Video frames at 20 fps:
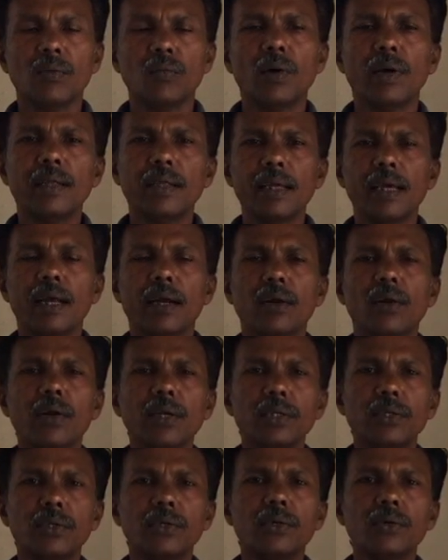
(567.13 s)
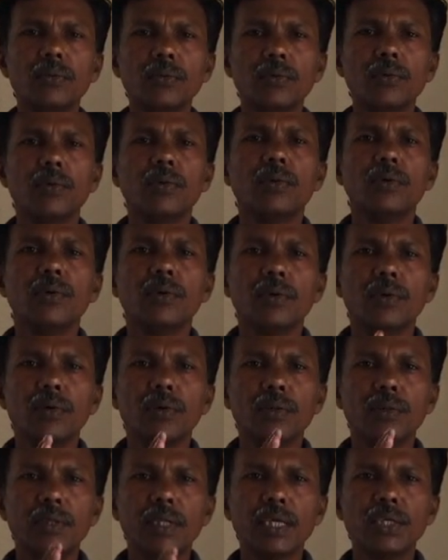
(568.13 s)
what they are going to do.
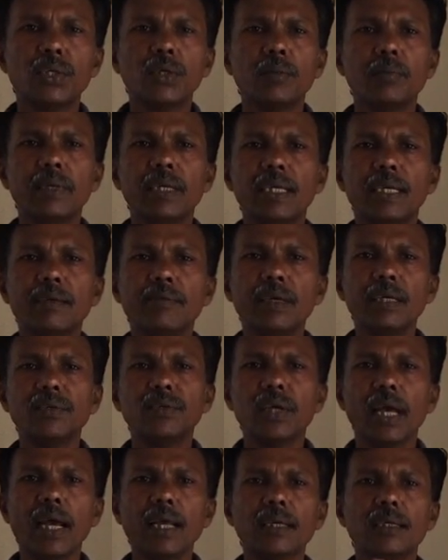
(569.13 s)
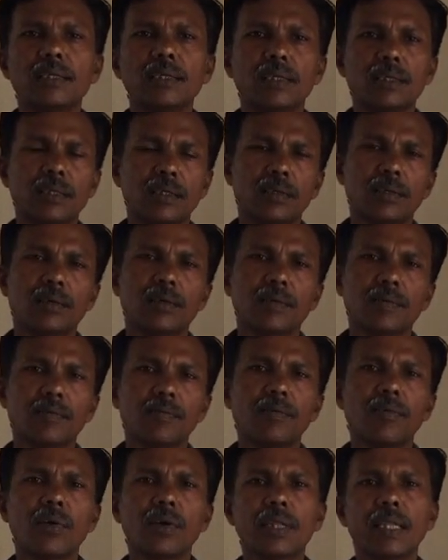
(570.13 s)
They should be given chance
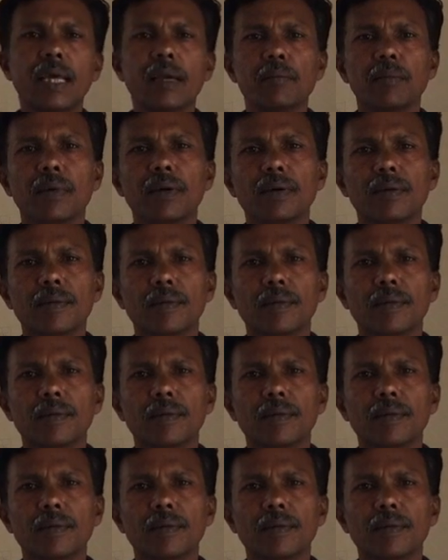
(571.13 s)
for them.